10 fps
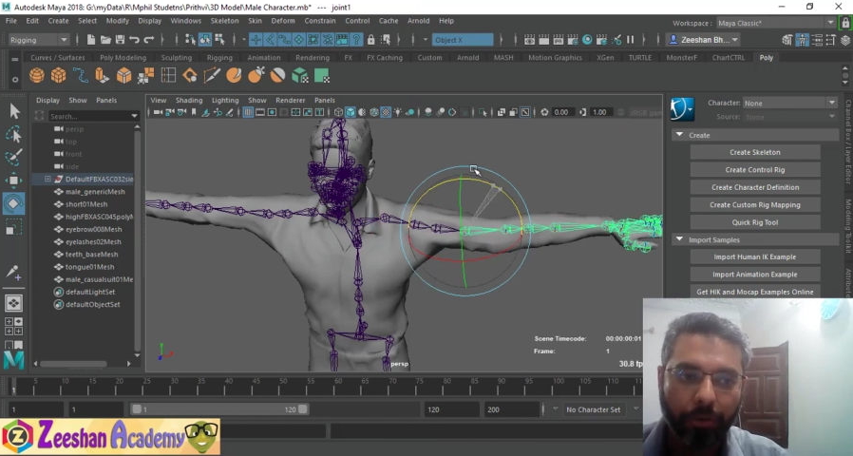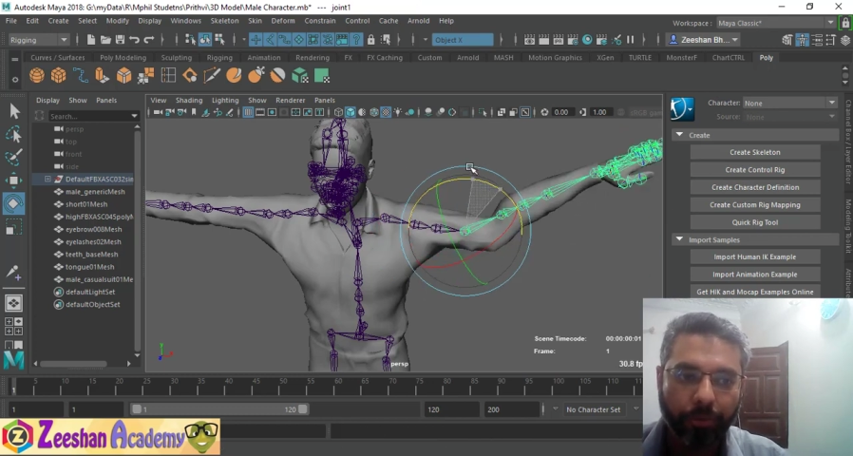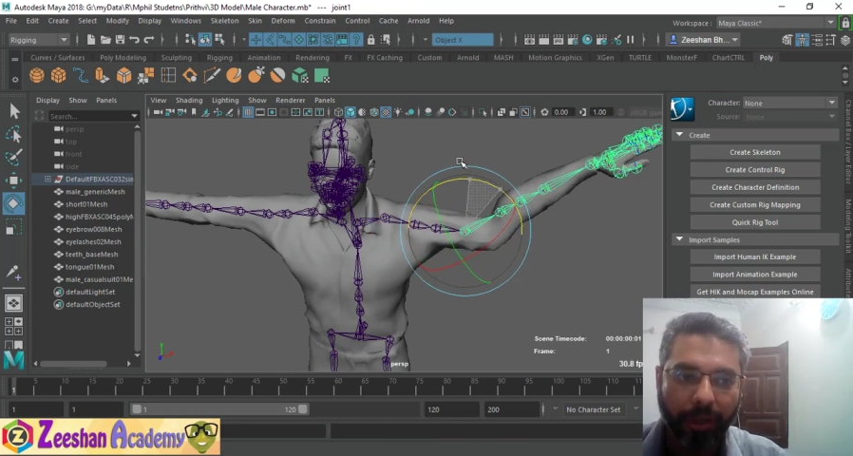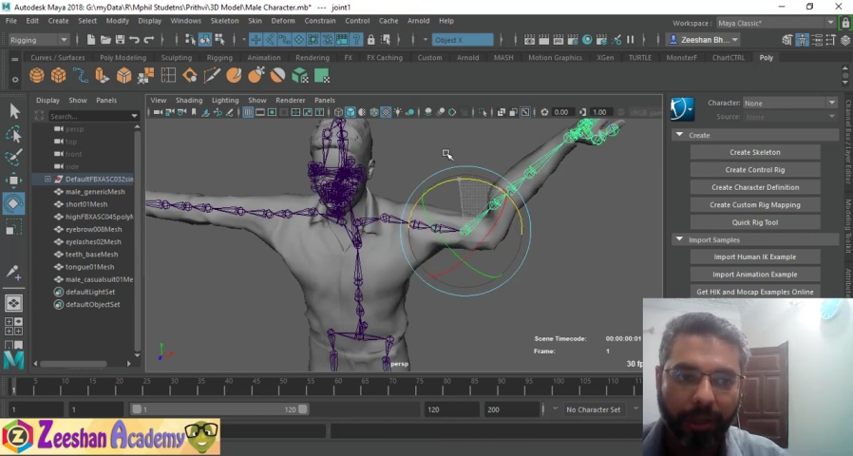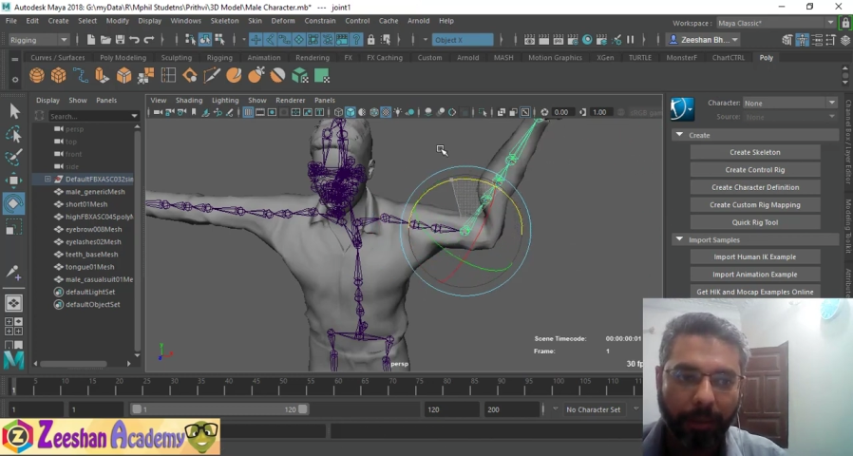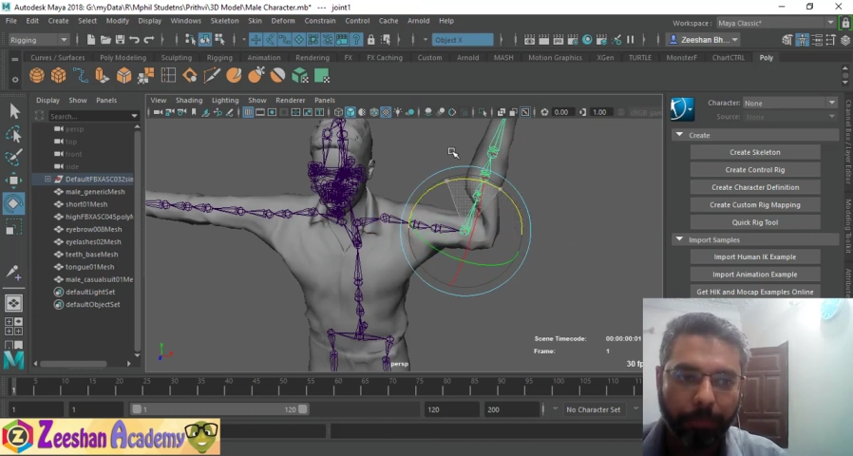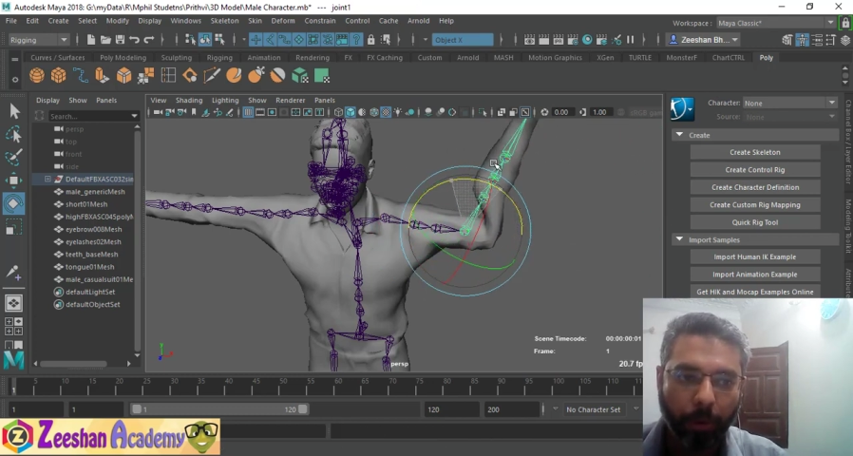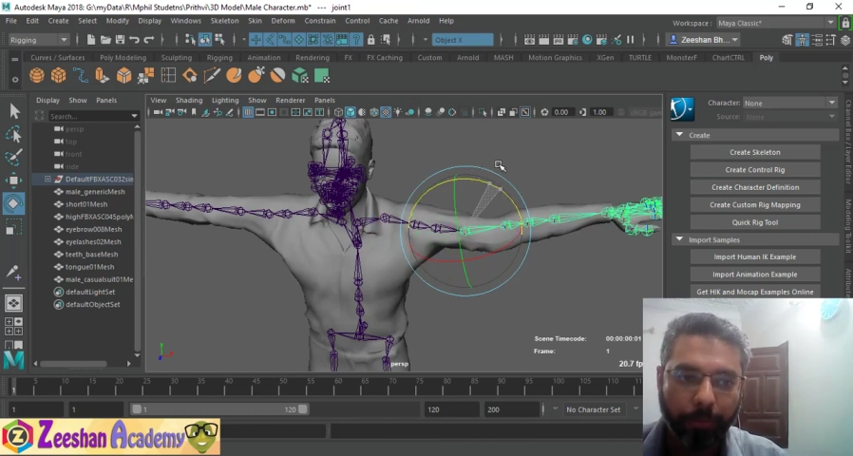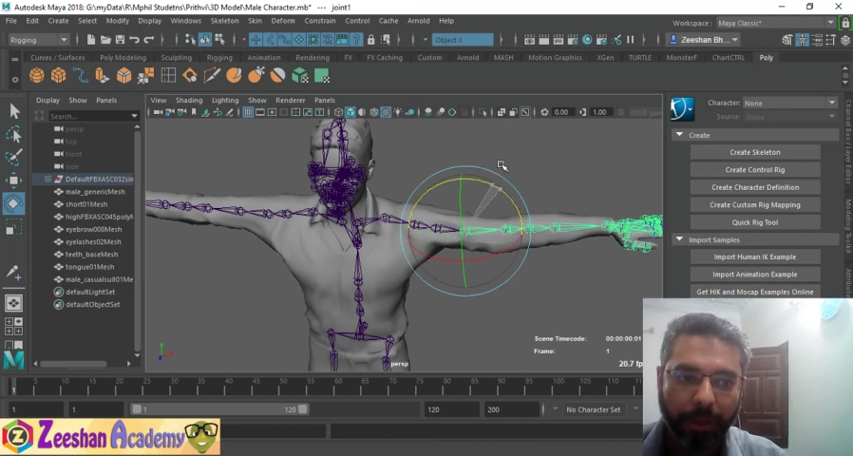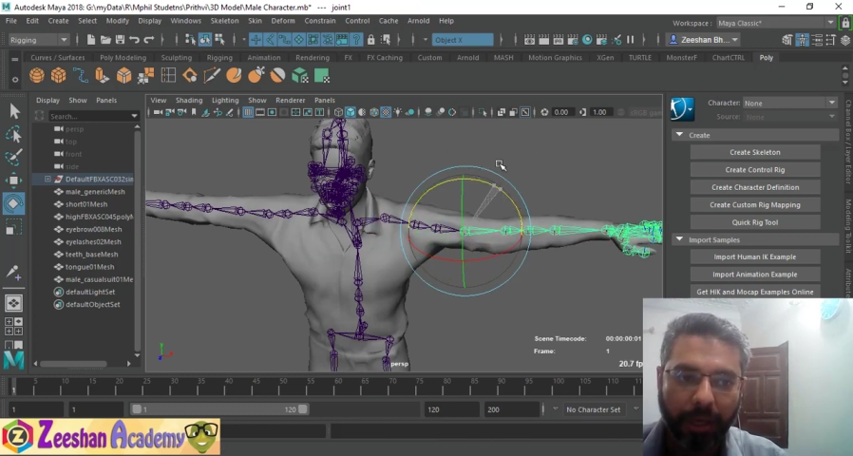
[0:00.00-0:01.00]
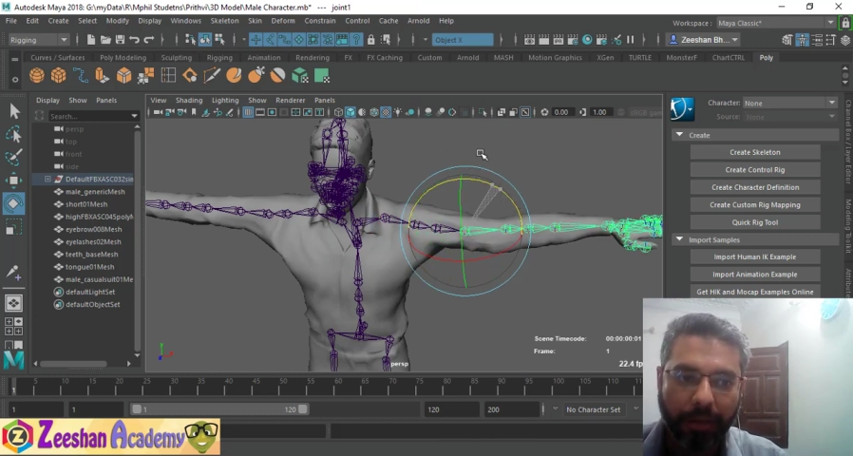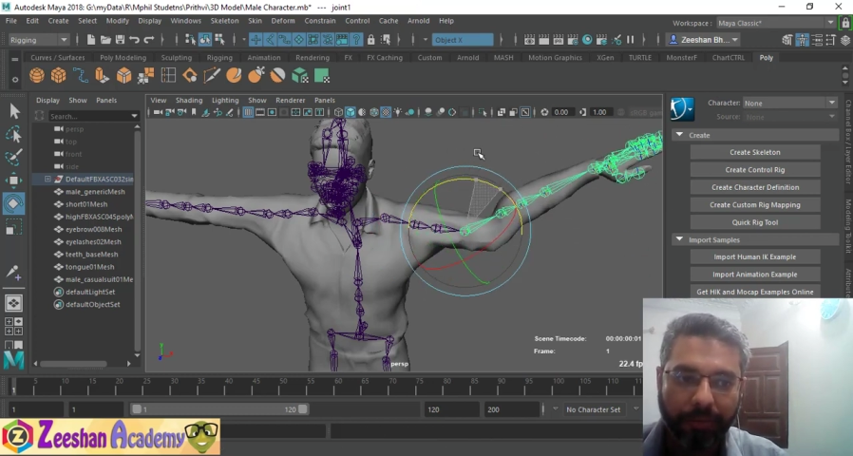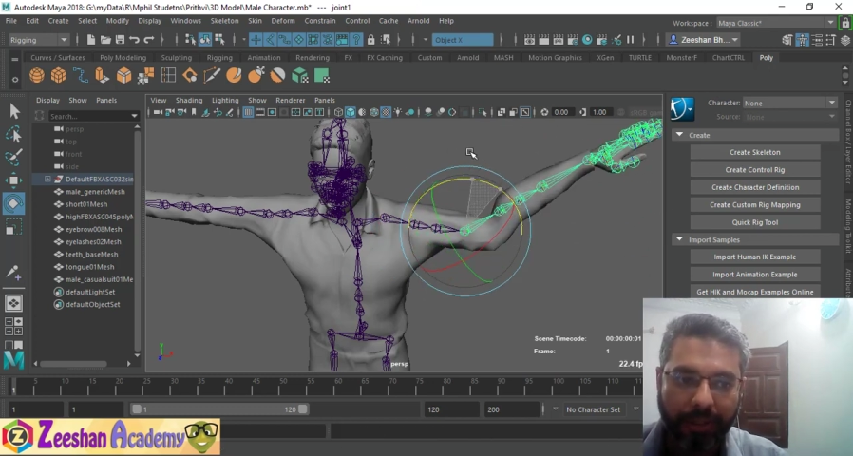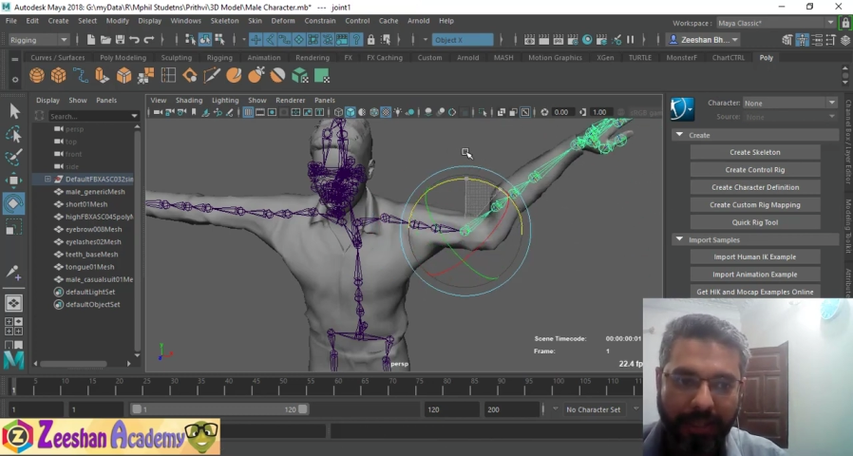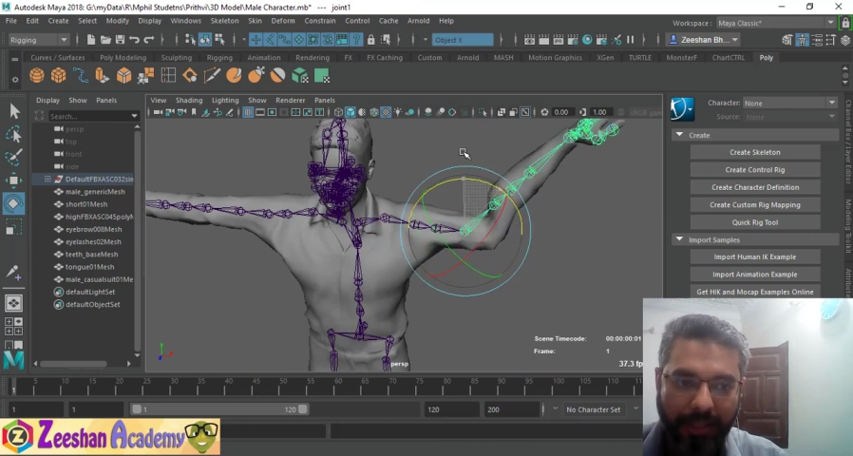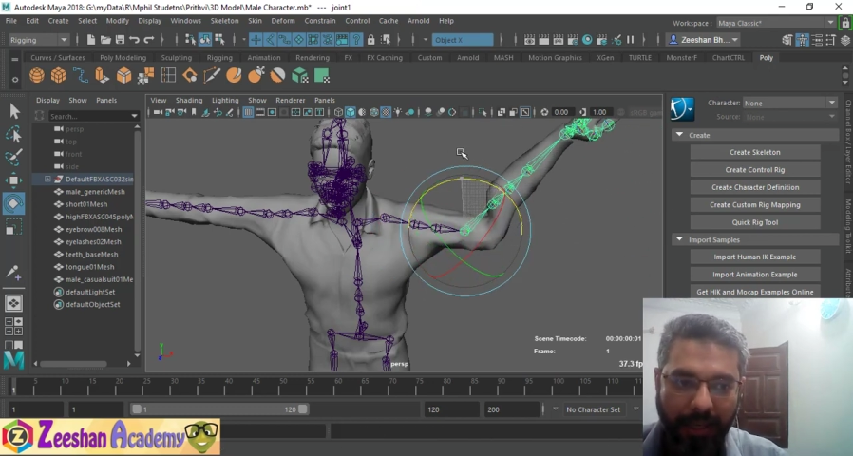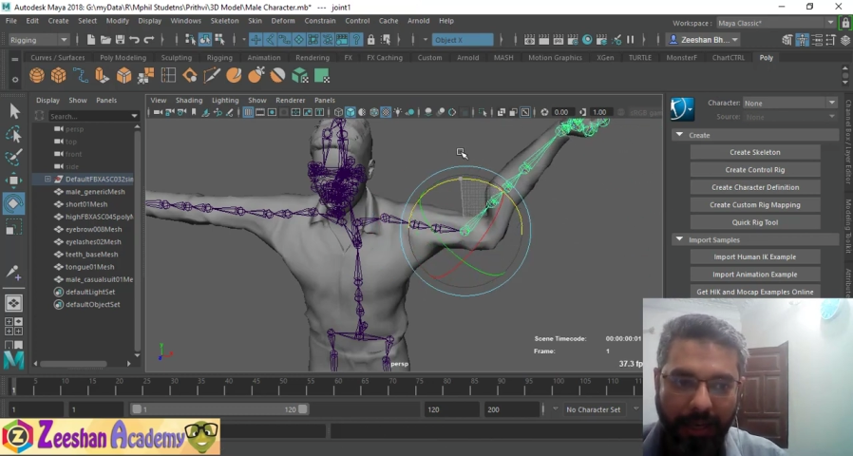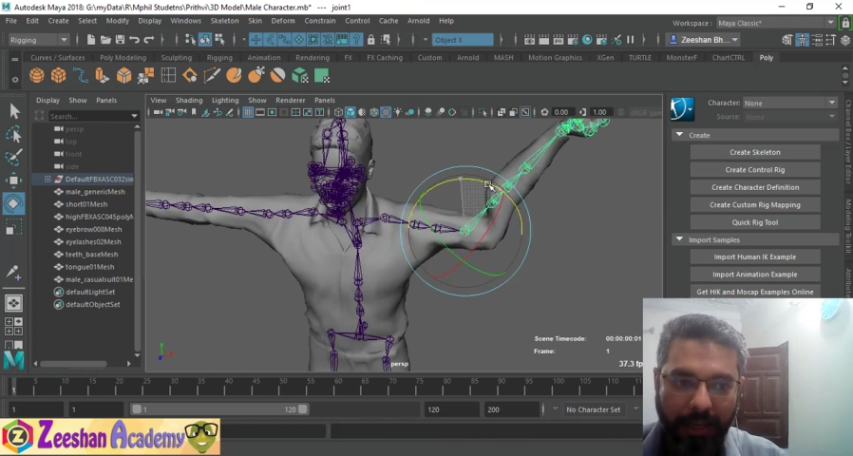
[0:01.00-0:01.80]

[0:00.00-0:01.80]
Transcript: work appropriately with the skin,